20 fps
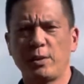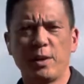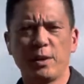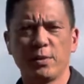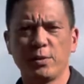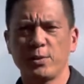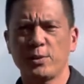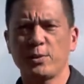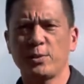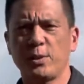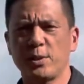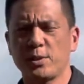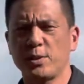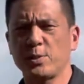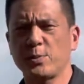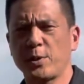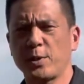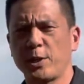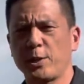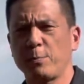other structures,
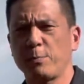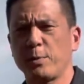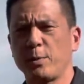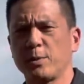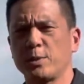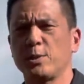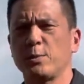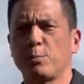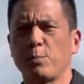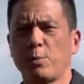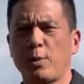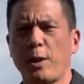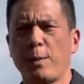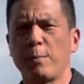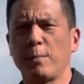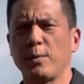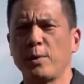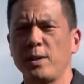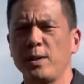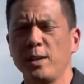we got your personal
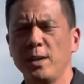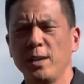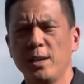property.